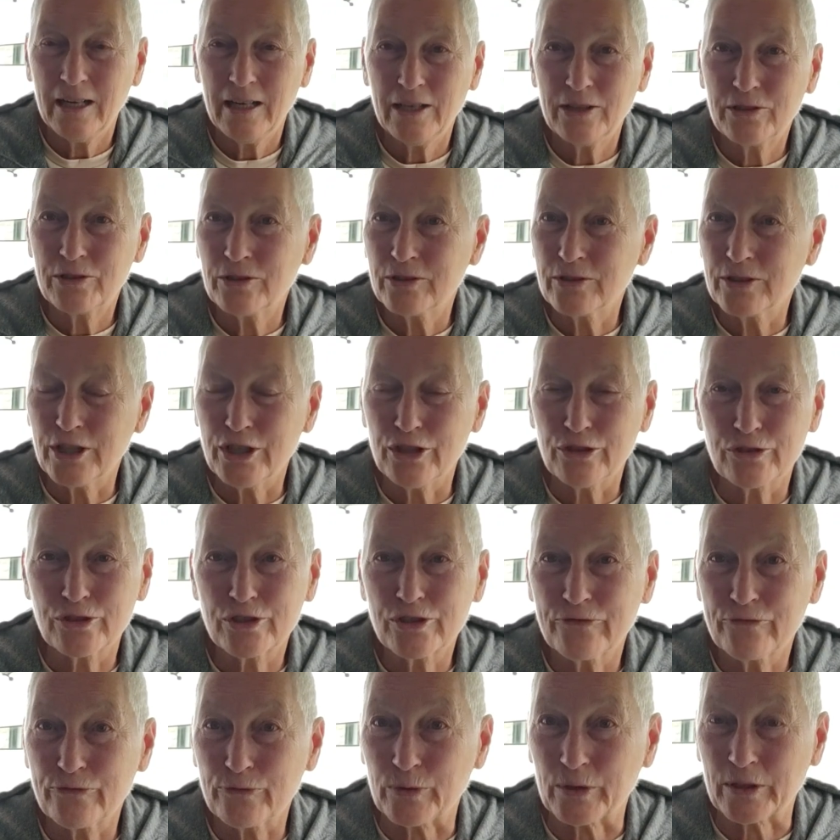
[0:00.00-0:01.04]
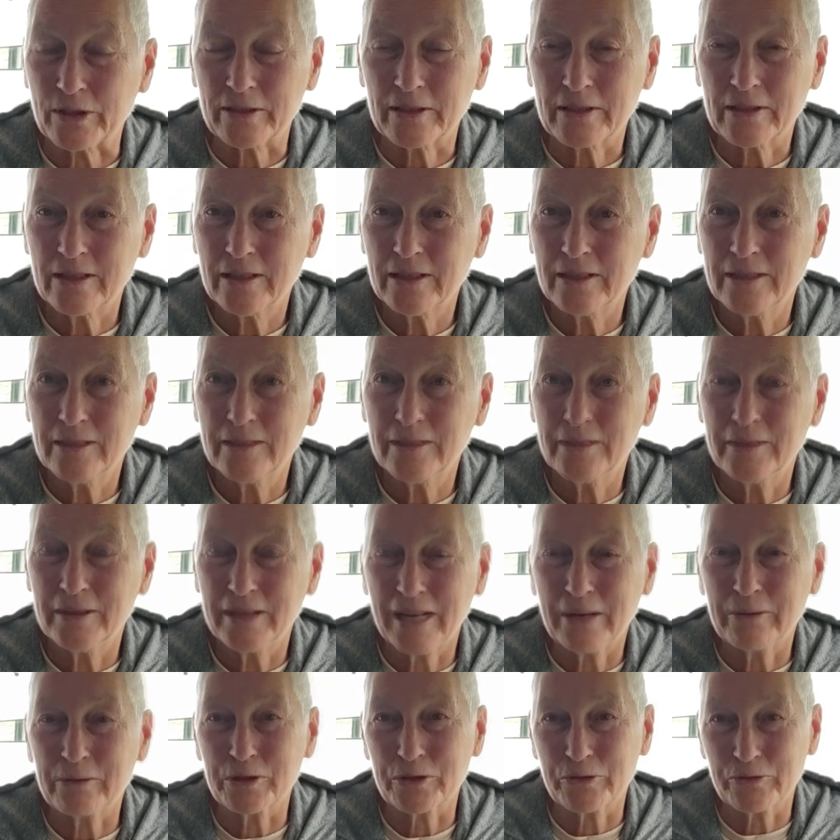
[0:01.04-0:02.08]
It took years of work,
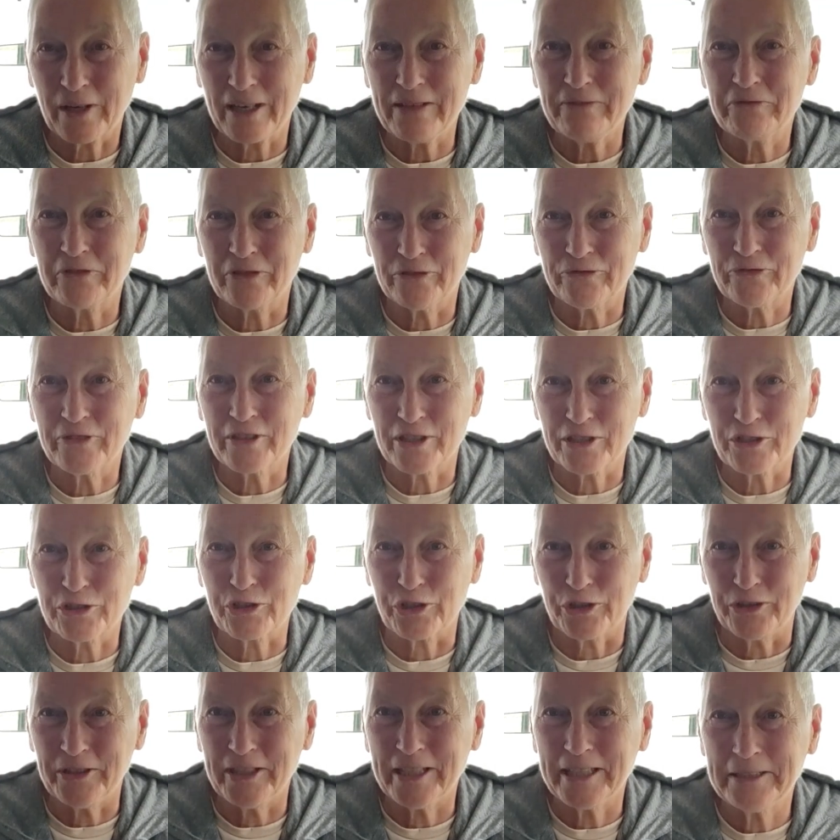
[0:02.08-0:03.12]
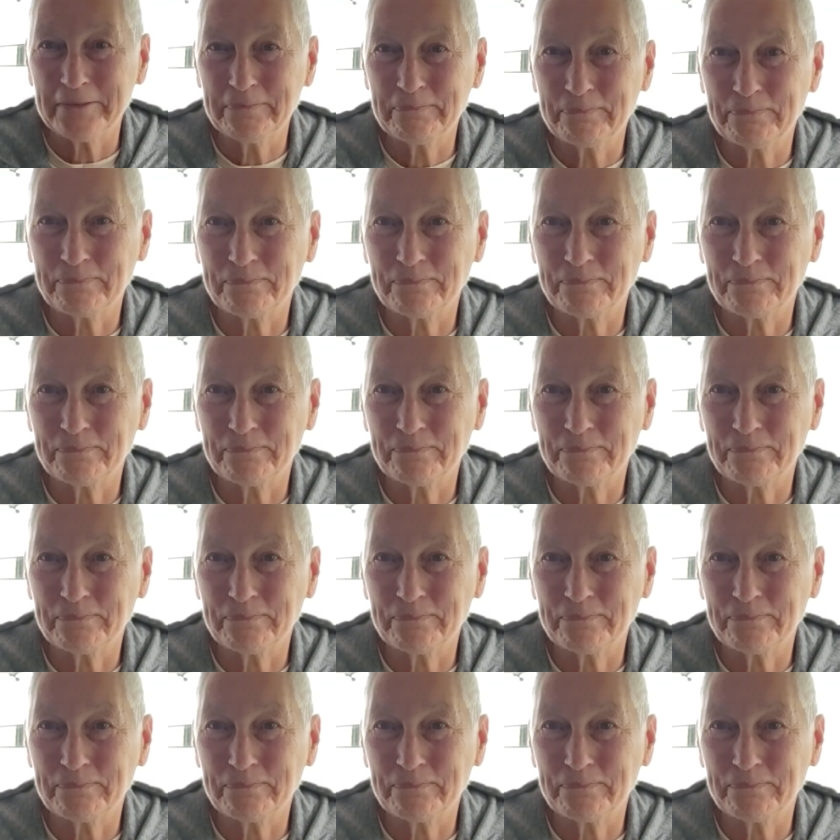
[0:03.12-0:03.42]
but I was grateful for the journey.